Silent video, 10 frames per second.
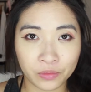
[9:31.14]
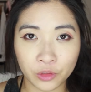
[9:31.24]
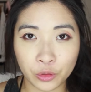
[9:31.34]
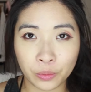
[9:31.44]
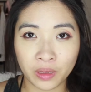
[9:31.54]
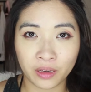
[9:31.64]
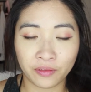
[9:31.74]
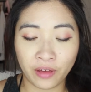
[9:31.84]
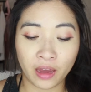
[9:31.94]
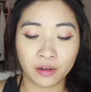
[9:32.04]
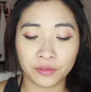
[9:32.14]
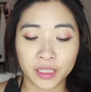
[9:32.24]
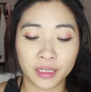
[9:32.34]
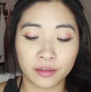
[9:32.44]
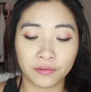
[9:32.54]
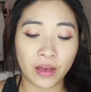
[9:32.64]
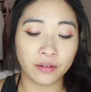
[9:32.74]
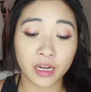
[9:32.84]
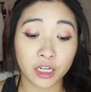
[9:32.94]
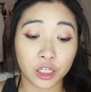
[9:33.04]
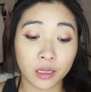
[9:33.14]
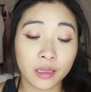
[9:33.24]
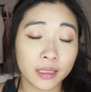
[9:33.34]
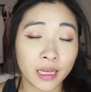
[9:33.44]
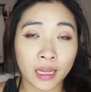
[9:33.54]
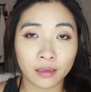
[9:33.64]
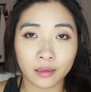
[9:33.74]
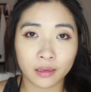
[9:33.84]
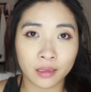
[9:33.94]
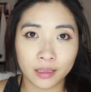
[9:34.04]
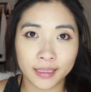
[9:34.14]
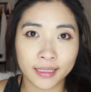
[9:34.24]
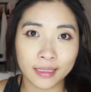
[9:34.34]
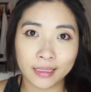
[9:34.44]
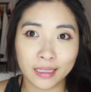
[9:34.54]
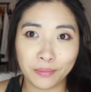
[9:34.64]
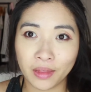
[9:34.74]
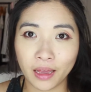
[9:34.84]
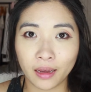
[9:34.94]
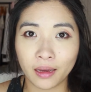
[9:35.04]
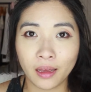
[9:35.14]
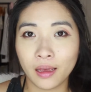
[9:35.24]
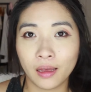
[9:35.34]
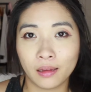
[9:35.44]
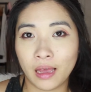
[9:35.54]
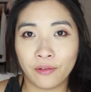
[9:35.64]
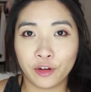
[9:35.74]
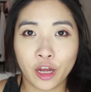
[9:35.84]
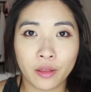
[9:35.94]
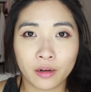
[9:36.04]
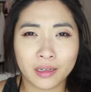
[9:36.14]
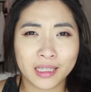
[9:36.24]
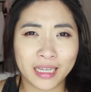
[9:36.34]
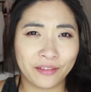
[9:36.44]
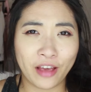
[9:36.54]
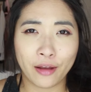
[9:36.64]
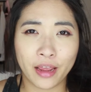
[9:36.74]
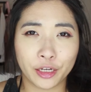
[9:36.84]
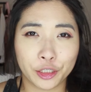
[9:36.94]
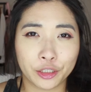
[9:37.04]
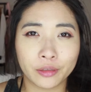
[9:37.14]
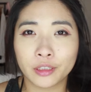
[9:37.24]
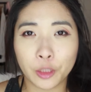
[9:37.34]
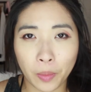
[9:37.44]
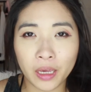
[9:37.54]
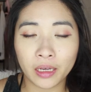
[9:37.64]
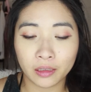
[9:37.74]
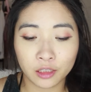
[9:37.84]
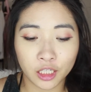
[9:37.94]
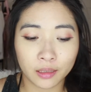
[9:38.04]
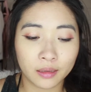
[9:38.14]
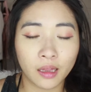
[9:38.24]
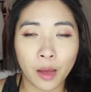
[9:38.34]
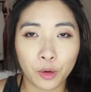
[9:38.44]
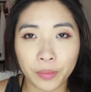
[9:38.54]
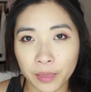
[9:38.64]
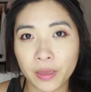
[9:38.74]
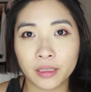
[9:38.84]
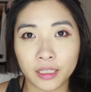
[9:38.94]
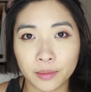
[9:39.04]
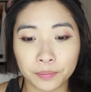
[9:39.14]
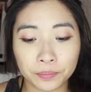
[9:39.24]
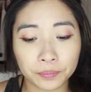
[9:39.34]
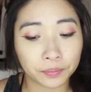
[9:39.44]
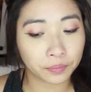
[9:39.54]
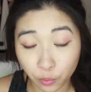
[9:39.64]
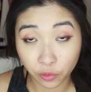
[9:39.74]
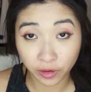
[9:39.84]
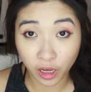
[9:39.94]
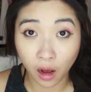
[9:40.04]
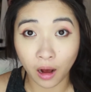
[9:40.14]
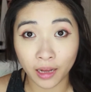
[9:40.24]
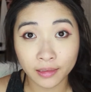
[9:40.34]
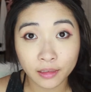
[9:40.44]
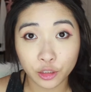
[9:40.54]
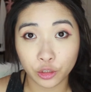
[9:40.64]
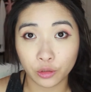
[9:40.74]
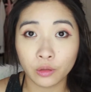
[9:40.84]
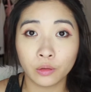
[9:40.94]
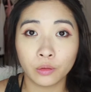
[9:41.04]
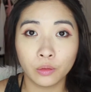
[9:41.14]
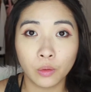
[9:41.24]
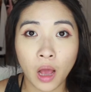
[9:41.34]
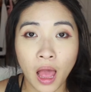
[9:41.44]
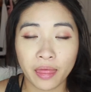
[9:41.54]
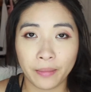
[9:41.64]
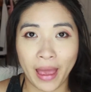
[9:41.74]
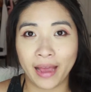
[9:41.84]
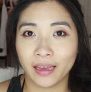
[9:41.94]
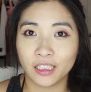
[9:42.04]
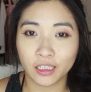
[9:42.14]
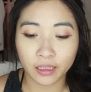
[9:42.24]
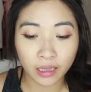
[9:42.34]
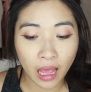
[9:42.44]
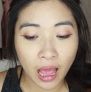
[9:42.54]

too big a fan of stick foundations, and this still seemed like every other stick foundation to me, just a lot more pigmented. Moving on to the packaging.